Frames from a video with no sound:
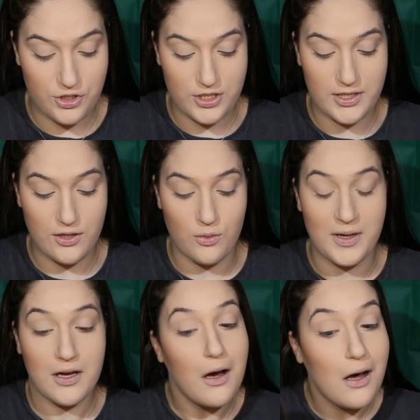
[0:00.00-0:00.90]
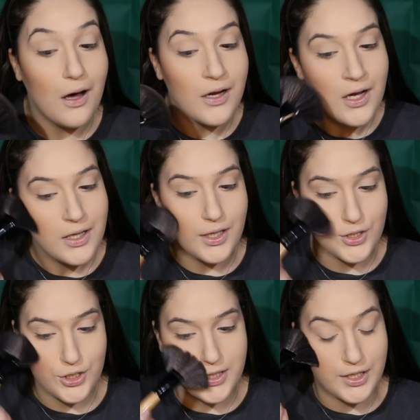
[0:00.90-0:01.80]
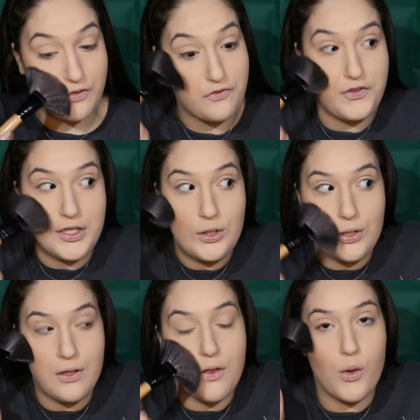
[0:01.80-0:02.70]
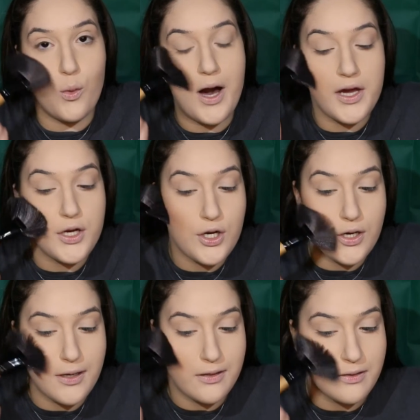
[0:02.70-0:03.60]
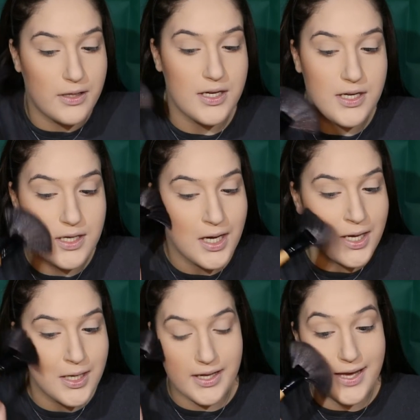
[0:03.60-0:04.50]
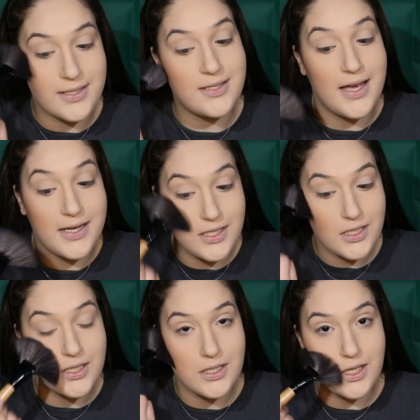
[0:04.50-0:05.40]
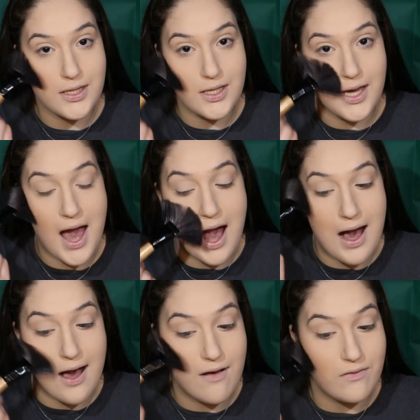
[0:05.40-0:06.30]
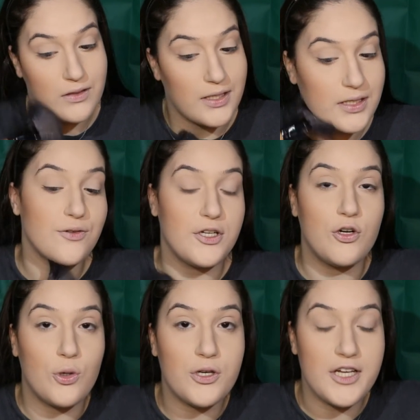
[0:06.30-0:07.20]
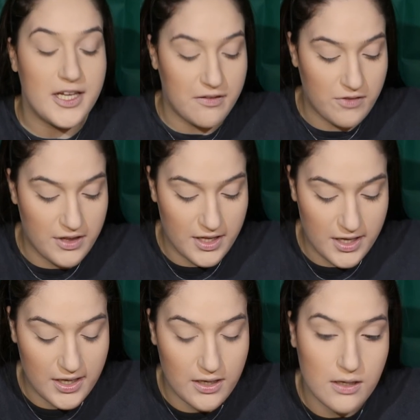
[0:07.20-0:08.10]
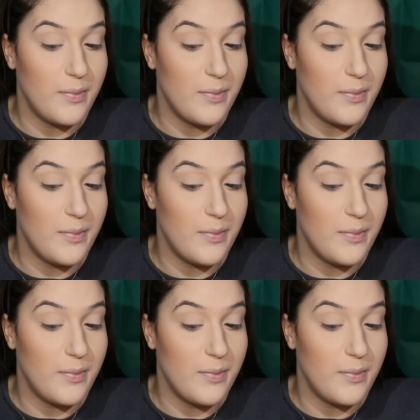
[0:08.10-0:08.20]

She's like, oh my god, like she's gonna feel the wire and the cassette that they have, like recording everything.